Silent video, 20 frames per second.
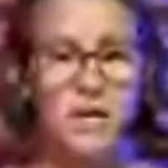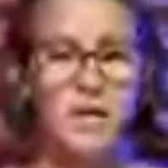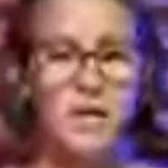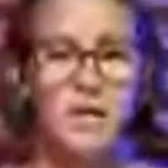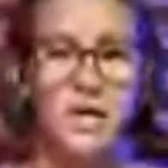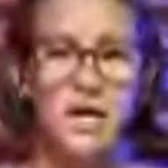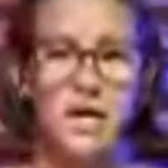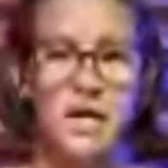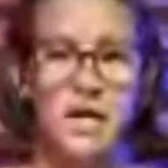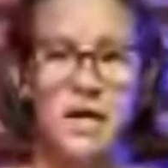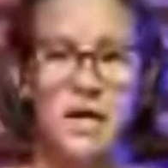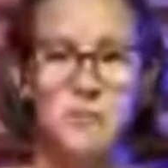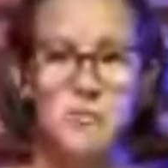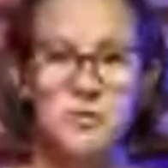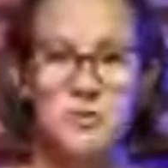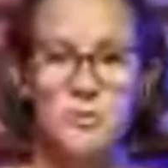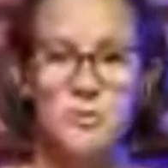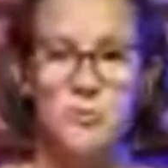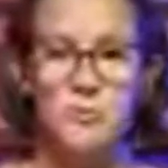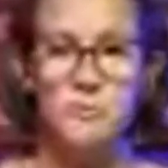Um,
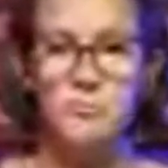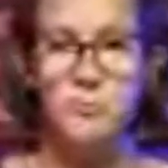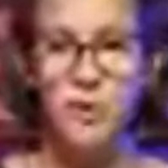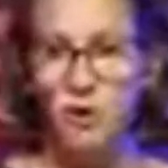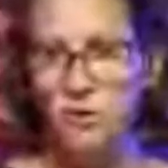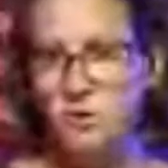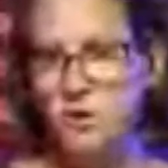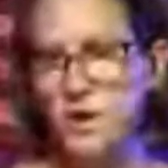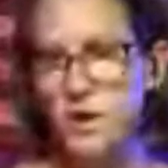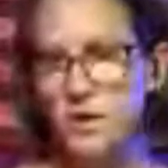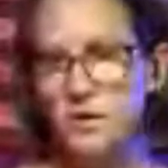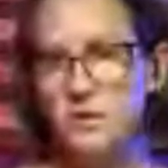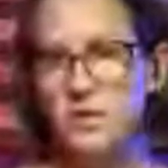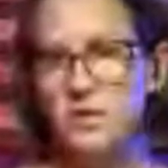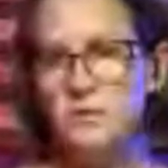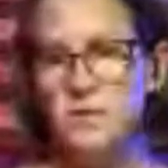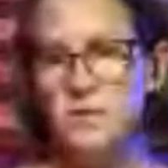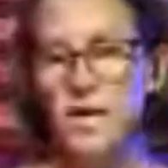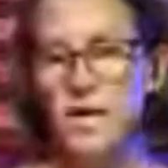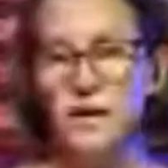so, Paul and I are going to
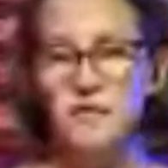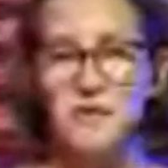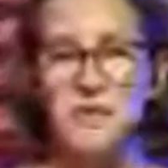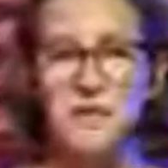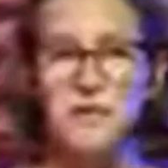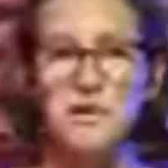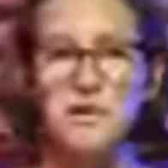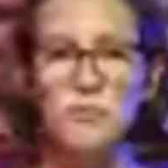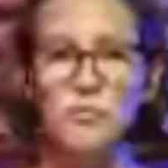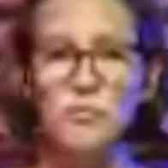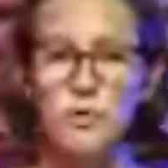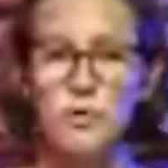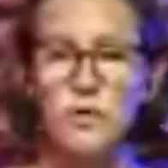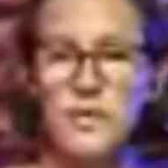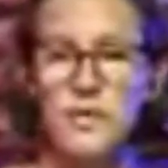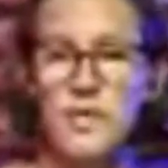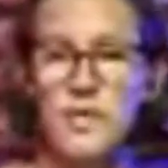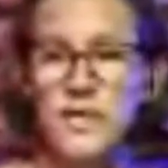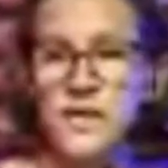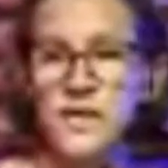be having
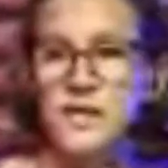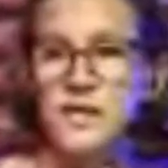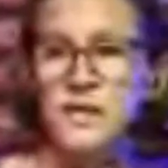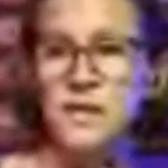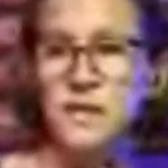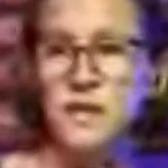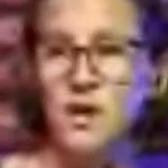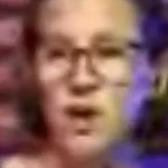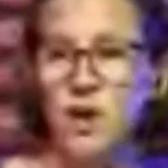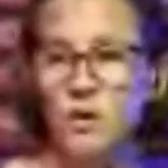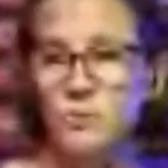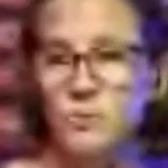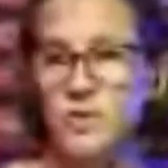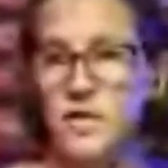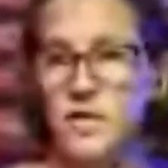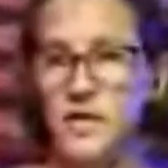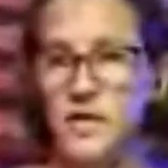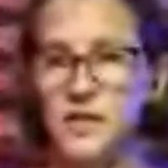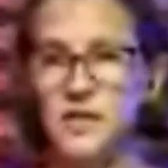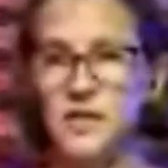really
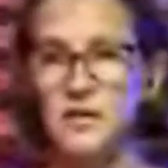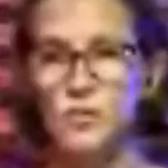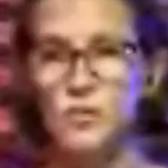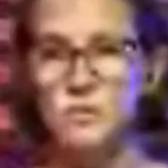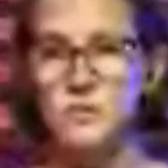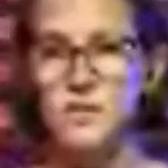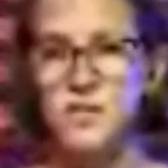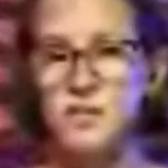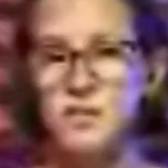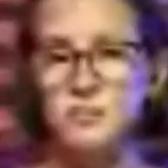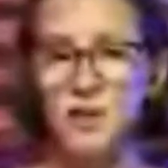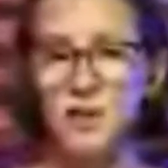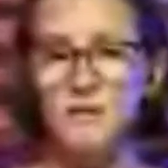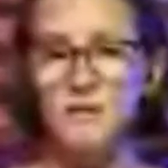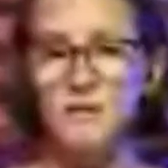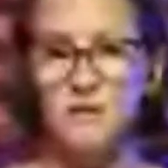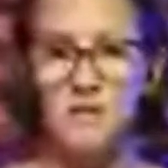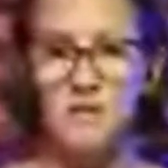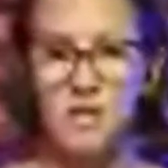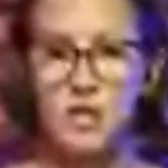complicated or deep
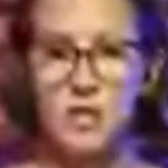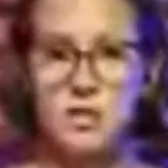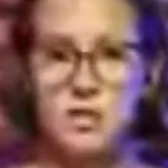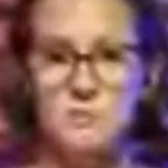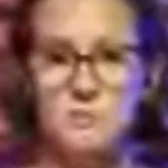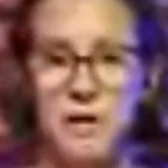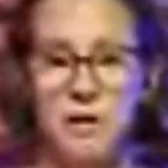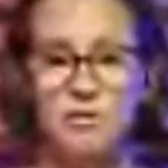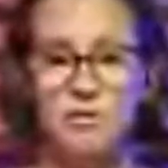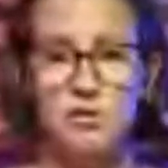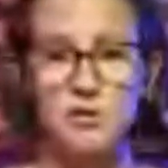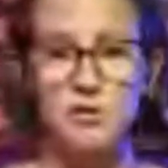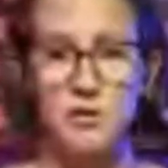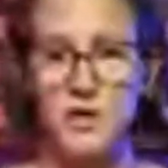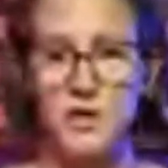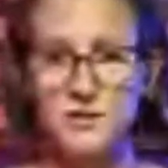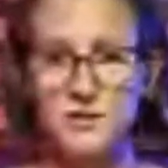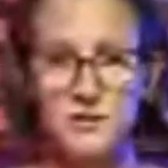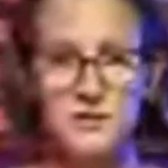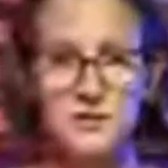conversations about
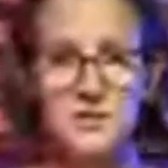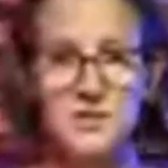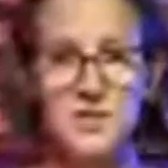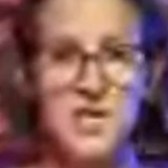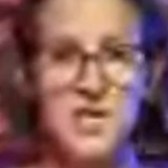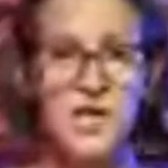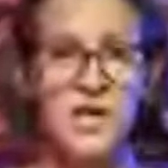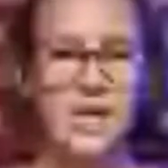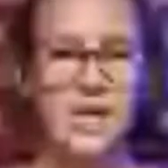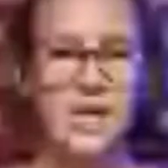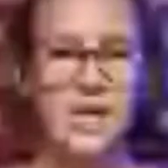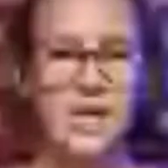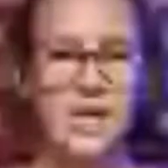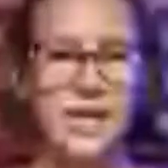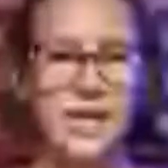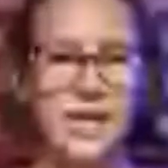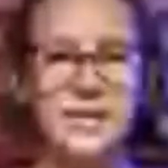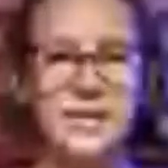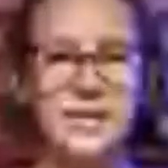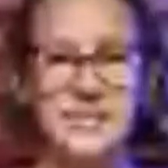trusts
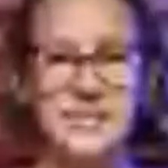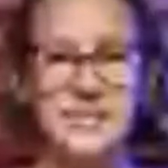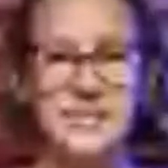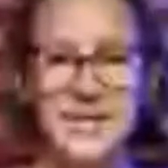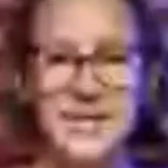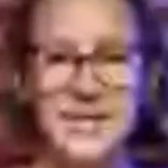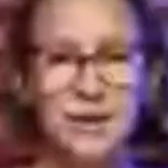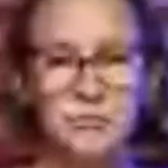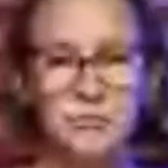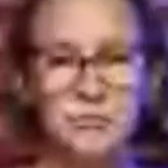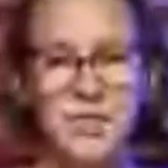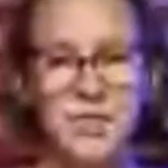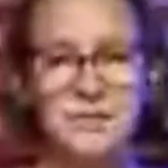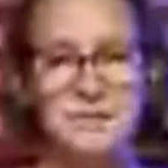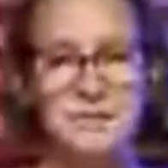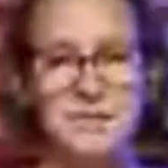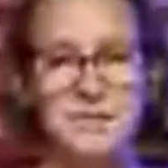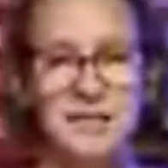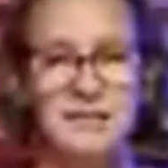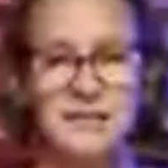and endowments
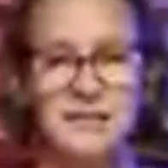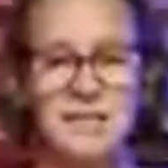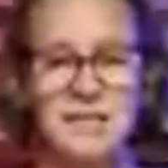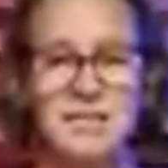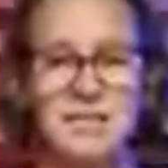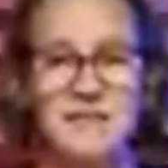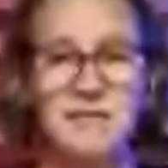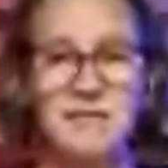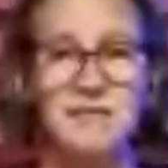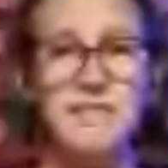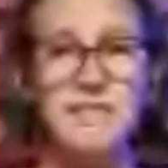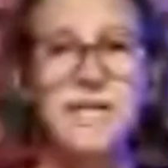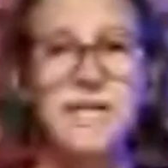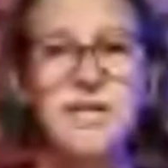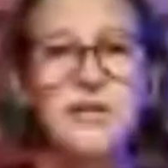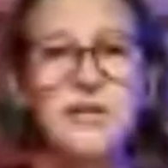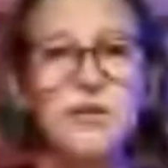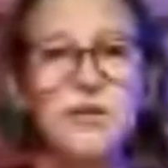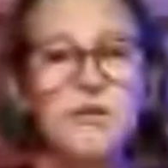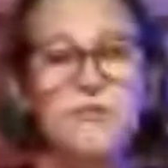and these
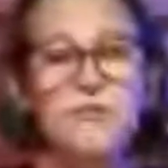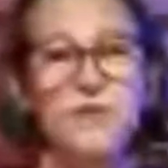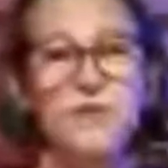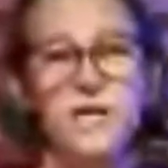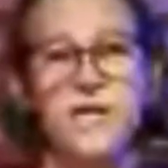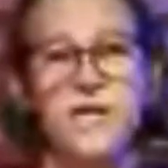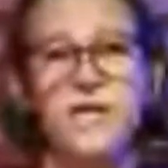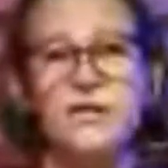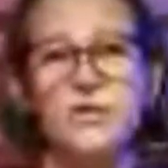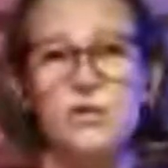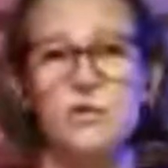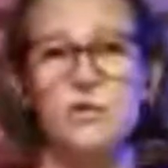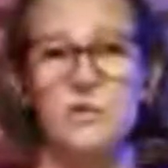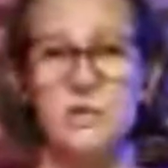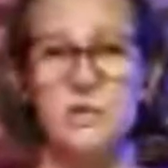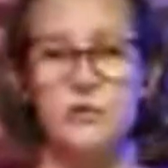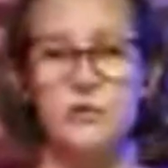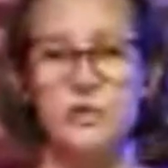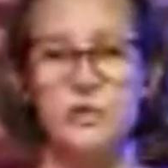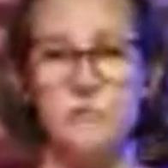legal financial
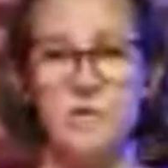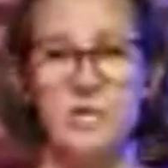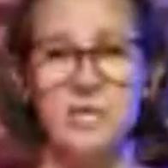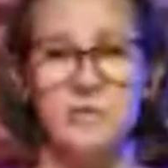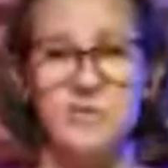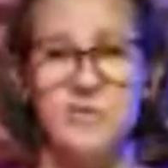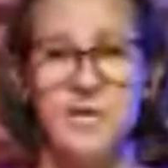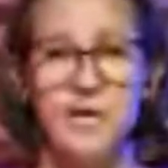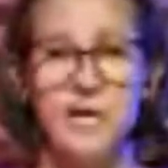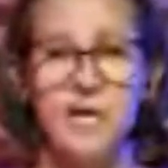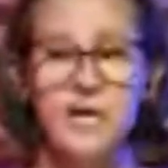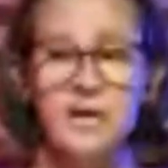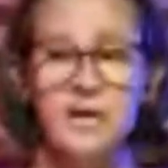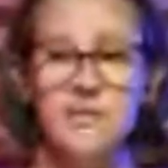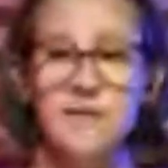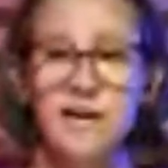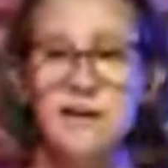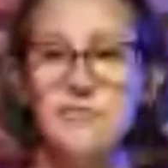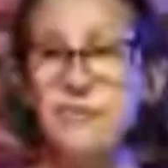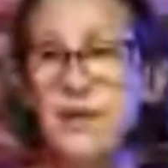instruments
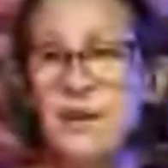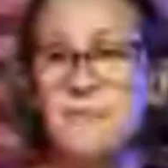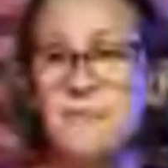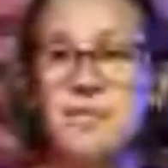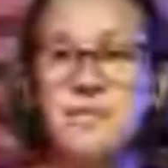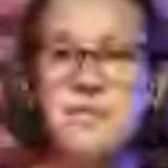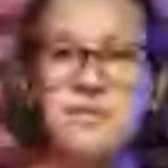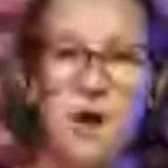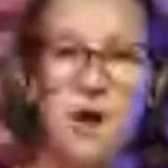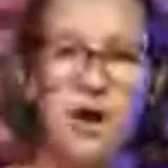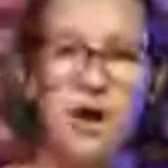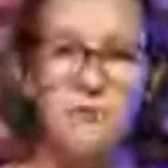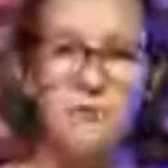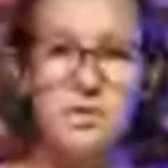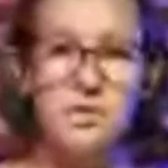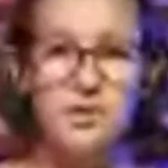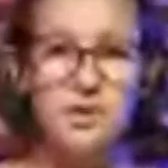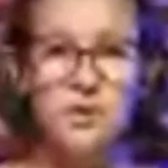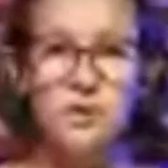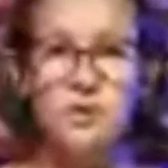that families often
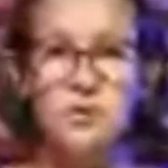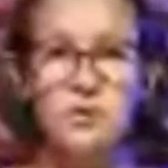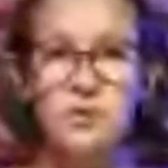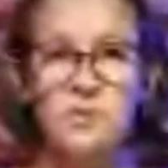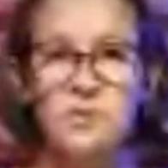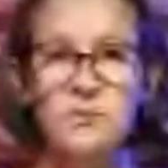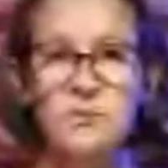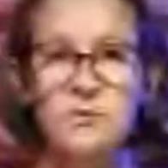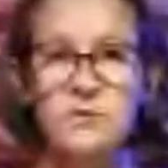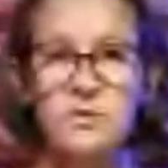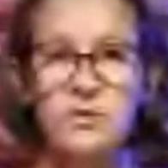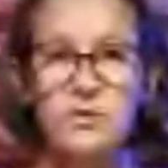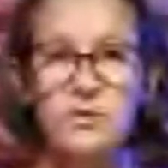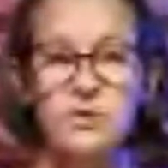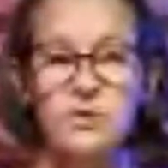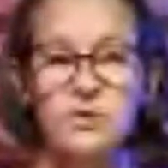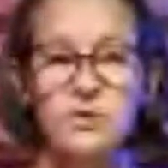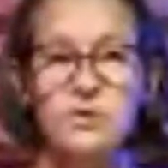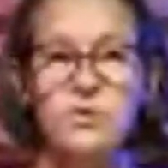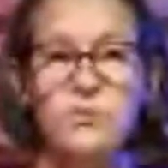use
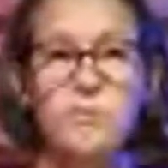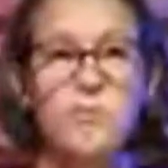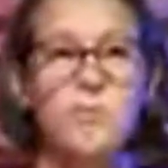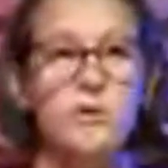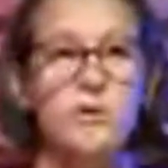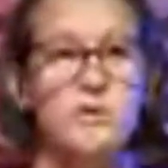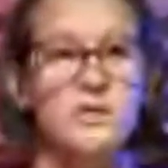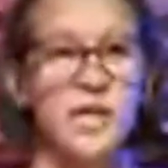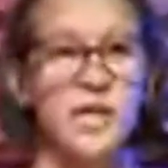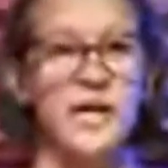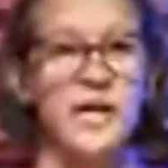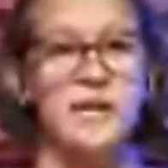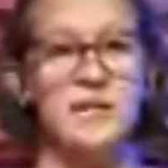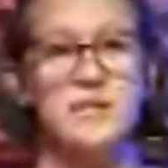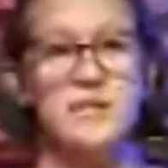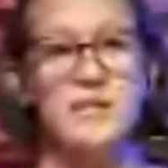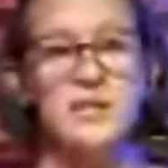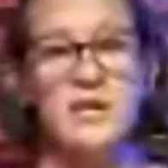to protect